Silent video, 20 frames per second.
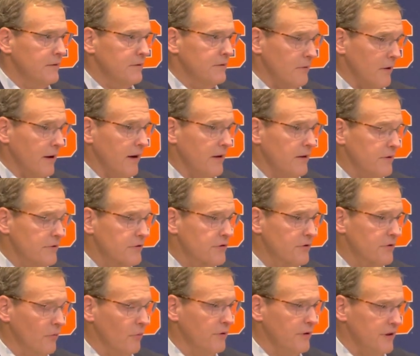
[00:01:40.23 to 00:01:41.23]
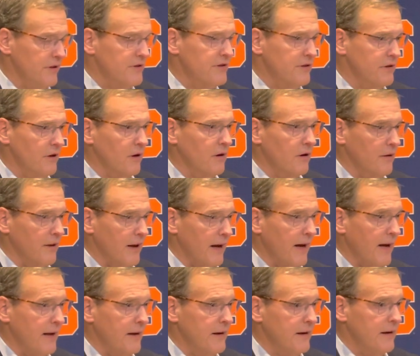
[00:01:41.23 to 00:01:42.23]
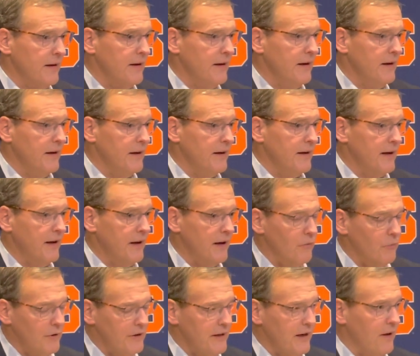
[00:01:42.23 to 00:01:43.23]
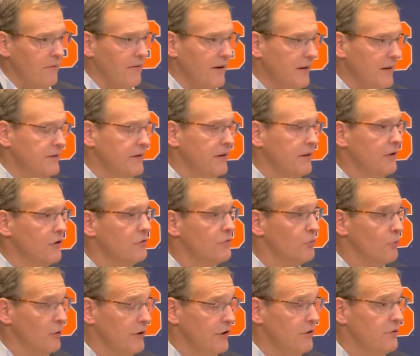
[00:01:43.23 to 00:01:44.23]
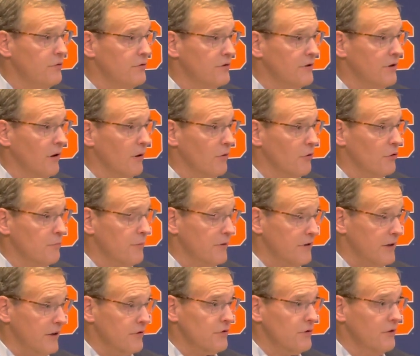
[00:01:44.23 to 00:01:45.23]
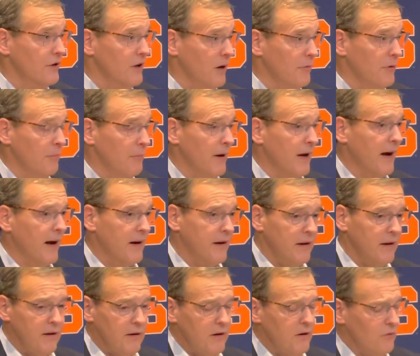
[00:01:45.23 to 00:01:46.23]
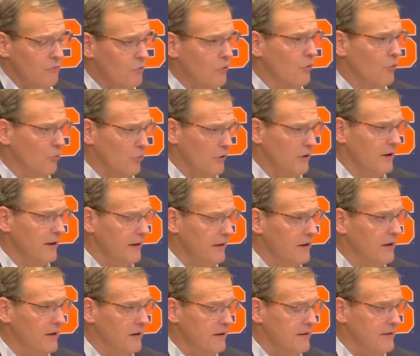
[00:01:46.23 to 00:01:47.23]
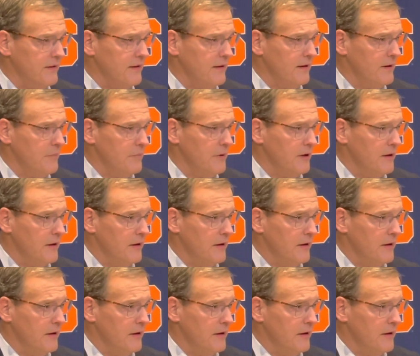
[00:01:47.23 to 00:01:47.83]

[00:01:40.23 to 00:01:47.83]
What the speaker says: right? So when you see all that, and again, when you have 18 to 22 starters potentially coming back, we're a really young team.